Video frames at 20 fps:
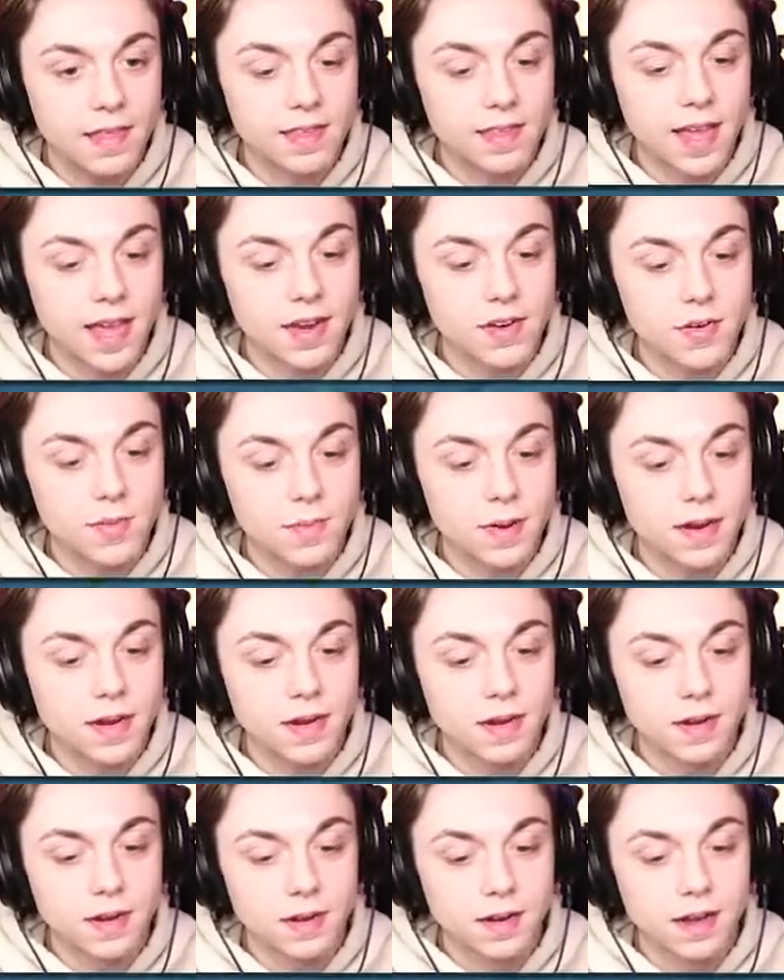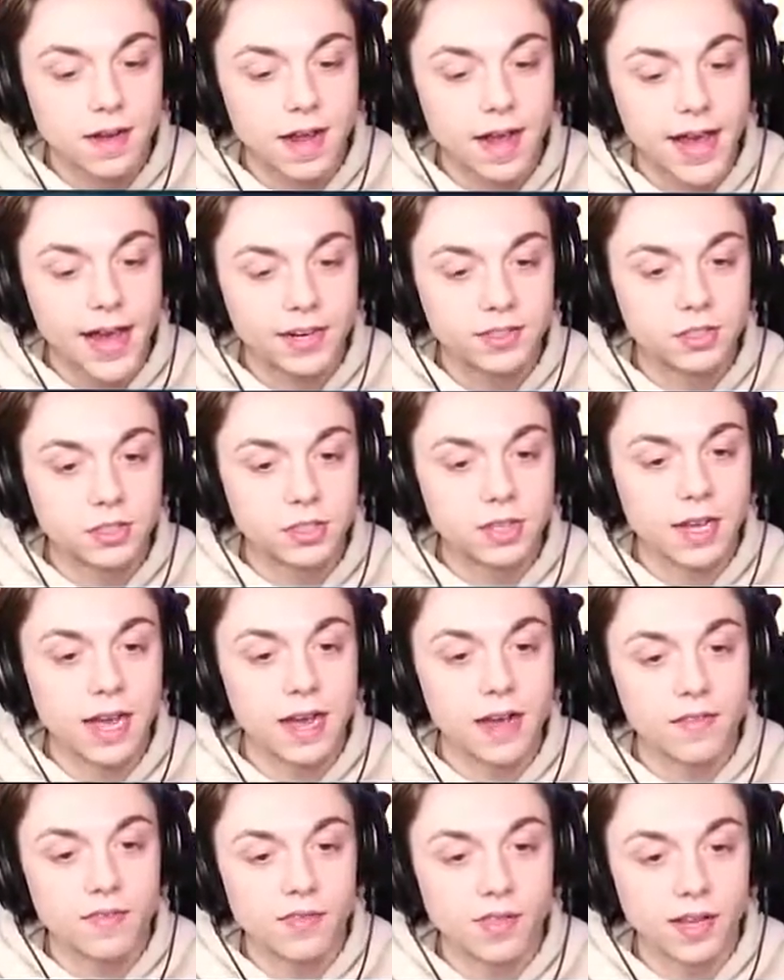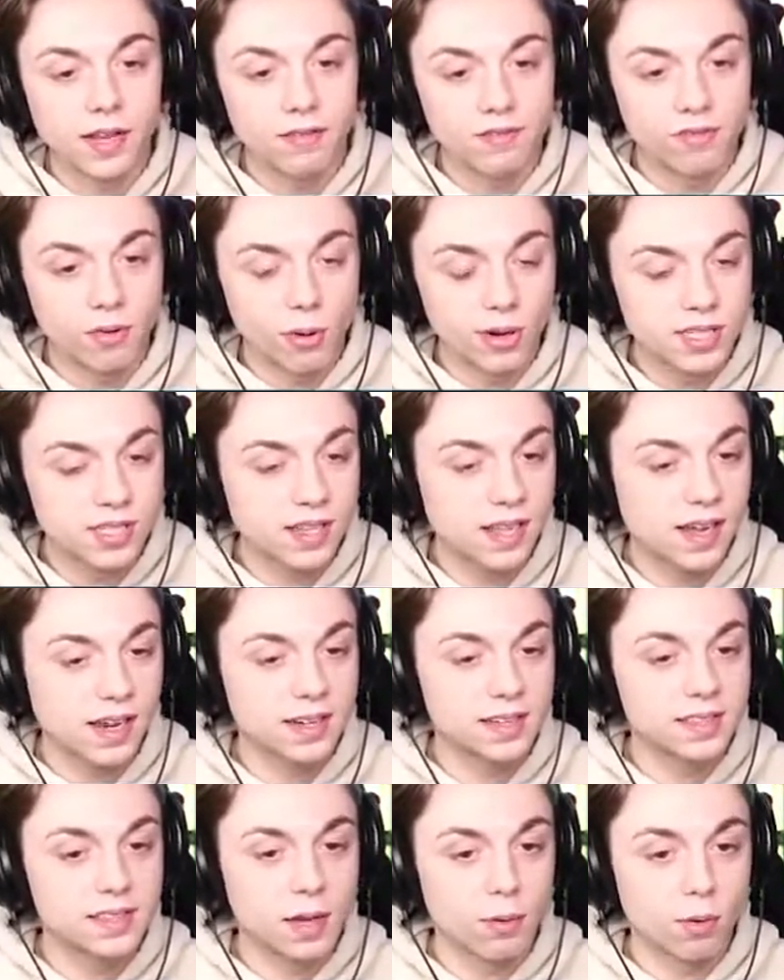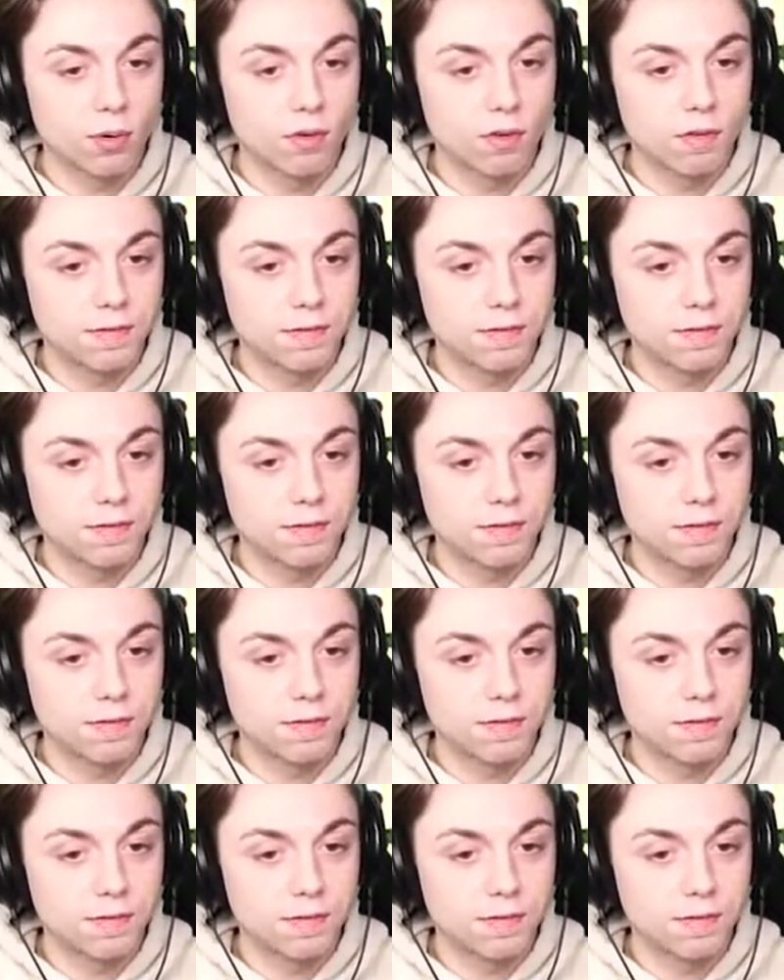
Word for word: the Endermen actually have like voice lines that were